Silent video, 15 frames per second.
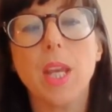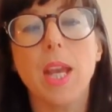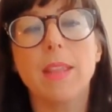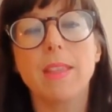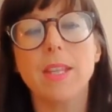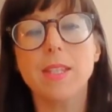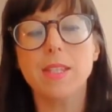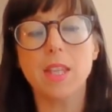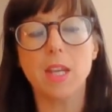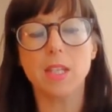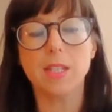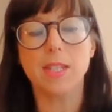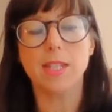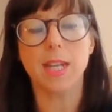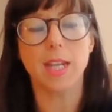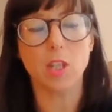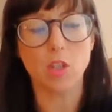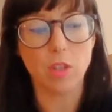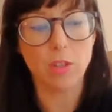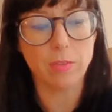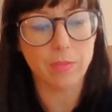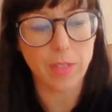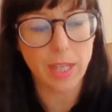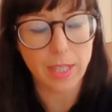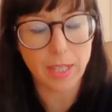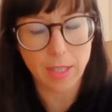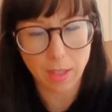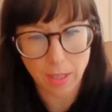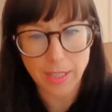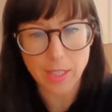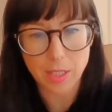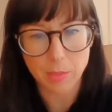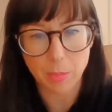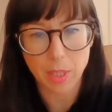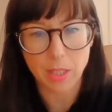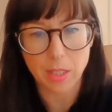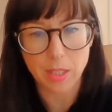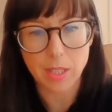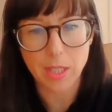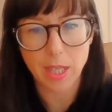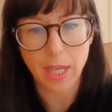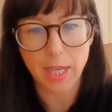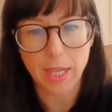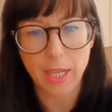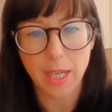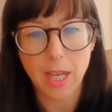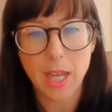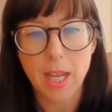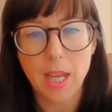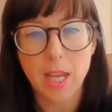In this third stage of enlightenment, he